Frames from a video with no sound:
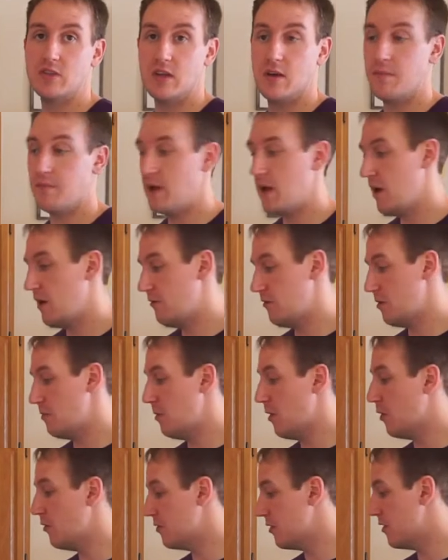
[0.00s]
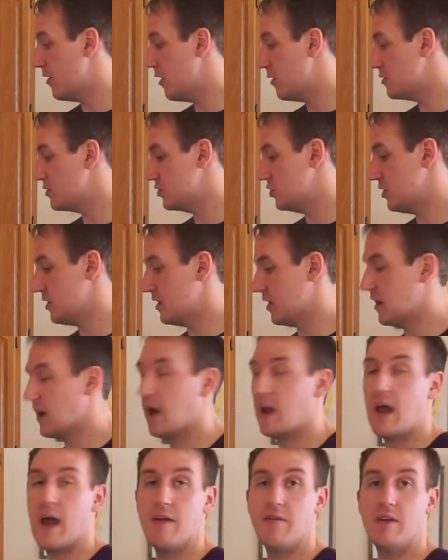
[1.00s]
up for both of those so you can
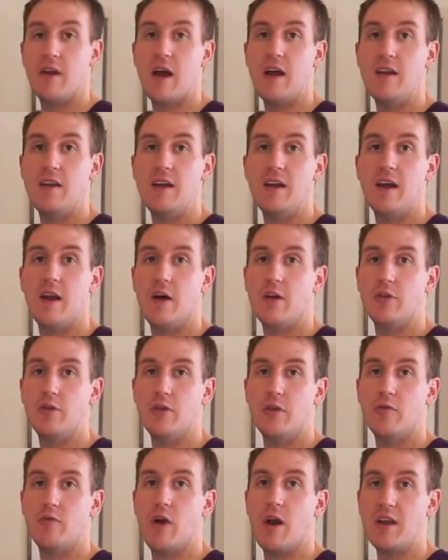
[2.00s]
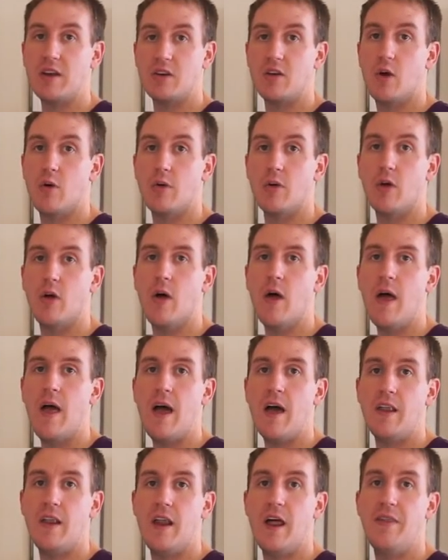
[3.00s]
kind of have an idea, and I'll do the running total.
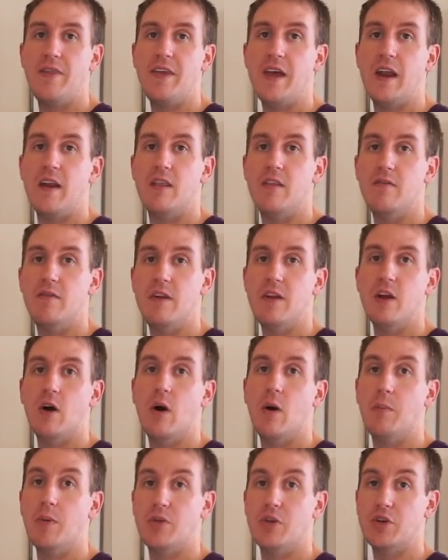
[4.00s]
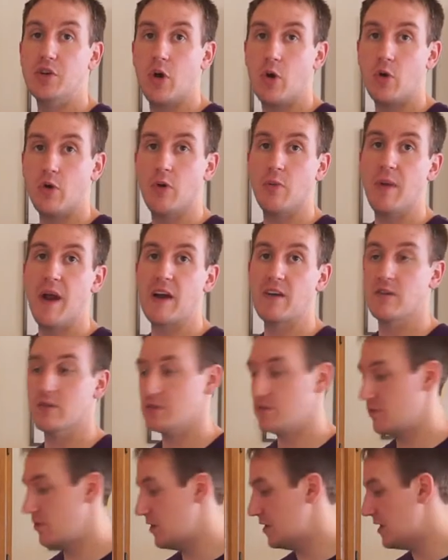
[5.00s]
And then at the end of the video, I'll put the total
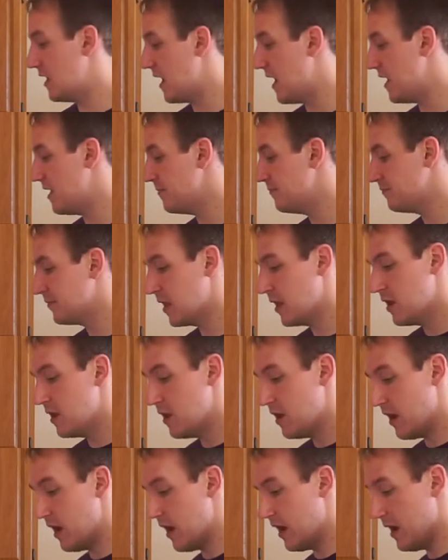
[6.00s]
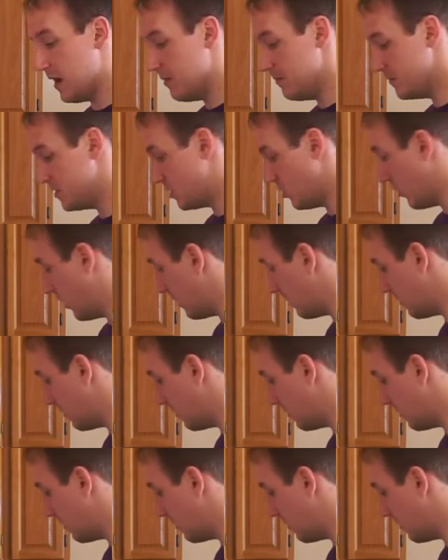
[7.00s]
macros for the day. So what